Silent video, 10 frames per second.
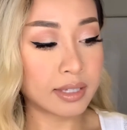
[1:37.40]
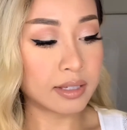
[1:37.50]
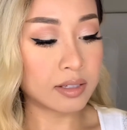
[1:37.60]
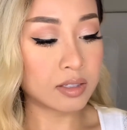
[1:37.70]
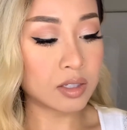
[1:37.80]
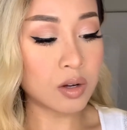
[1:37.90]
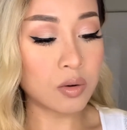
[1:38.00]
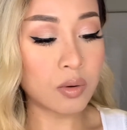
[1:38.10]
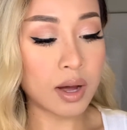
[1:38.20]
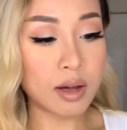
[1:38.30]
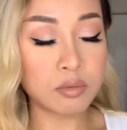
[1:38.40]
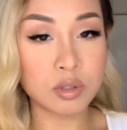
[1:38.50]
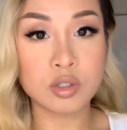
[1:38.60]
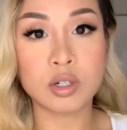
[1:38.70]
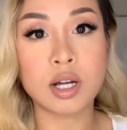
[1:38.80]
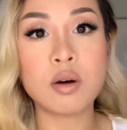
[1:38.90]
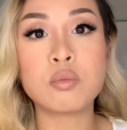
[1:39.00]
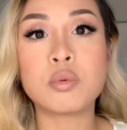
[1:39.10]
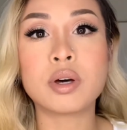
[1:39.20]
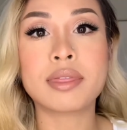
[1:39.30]
So I will start out
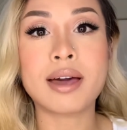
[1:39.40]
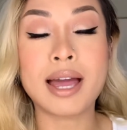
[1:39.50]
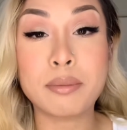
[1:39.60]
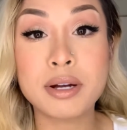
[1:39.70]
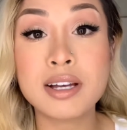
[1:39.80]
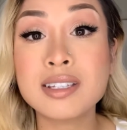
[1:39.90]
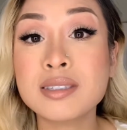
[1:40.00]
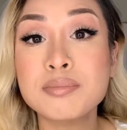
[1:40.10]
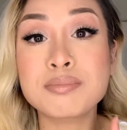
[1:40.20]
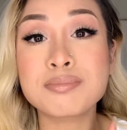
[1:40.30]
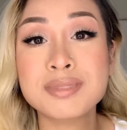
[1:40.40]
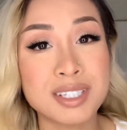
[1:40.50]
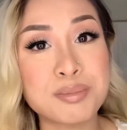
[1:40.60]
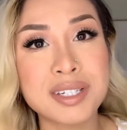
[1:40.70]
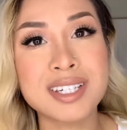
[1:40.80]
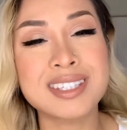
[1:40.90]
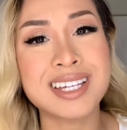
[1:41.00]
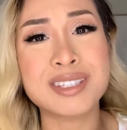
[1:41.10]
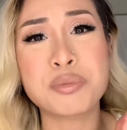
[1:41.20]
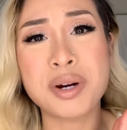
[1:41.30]
with eyebrows, just because
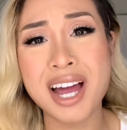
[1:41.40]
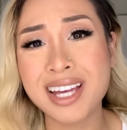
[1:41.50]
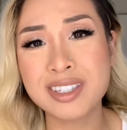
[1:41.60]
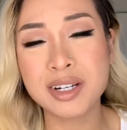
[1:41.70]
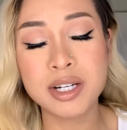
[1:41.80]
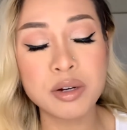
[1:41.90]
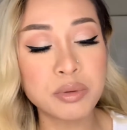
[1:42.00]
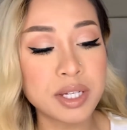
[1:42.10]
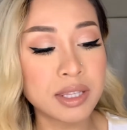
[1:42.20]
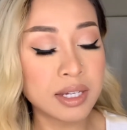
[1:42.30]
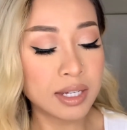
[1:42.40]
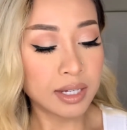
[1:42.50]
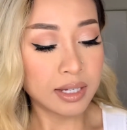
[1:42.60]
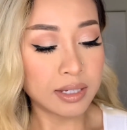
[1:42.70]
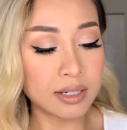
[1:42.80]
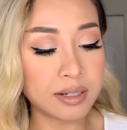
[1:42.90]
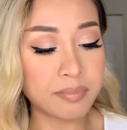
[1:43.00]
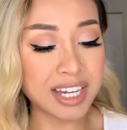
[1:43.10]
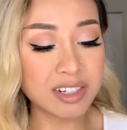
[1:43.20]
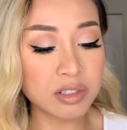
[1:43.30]
that's where I start out with.
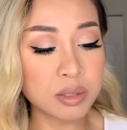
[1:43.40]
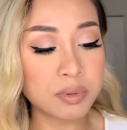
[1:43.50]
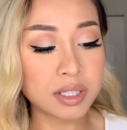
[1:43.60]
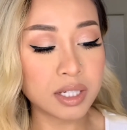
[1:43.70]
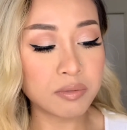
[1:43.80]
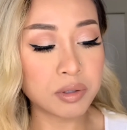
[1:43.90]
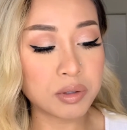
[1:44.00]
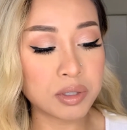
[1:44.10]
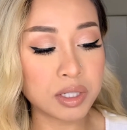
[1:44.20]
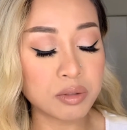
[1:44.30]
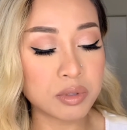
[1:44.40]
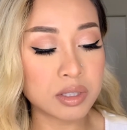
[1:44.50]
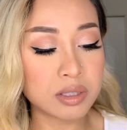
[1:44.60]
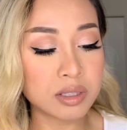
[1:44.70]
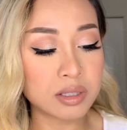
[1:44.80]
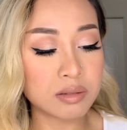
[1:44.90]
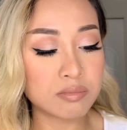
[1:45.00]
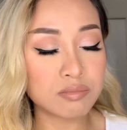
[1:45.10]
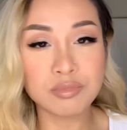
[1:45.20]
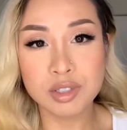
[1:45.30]
I know typically if you're dealing with
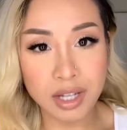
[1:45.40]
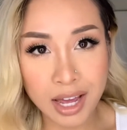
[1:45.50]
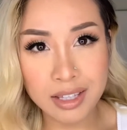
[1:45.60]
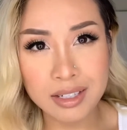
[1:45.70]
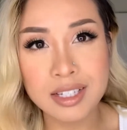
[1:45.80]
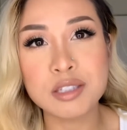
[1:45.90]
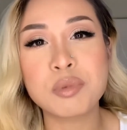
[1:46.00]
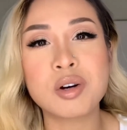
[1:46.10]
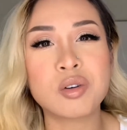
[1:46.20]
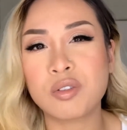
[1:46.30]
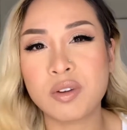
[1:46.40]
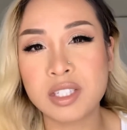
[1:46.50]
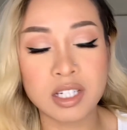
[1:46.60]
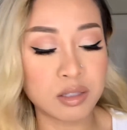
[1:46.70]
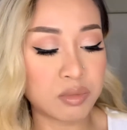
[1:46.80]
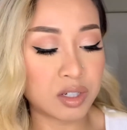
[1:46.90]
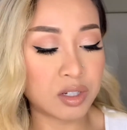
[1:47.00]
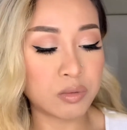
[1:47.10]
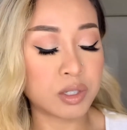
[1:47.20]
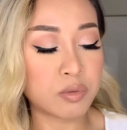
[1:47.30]
eyelid eczema or face eczema, you
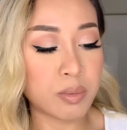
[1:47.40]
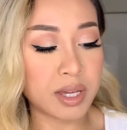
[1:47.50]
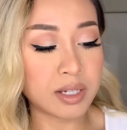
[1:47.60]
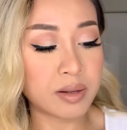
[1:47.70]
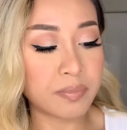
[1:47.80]
don't want to wear makeup,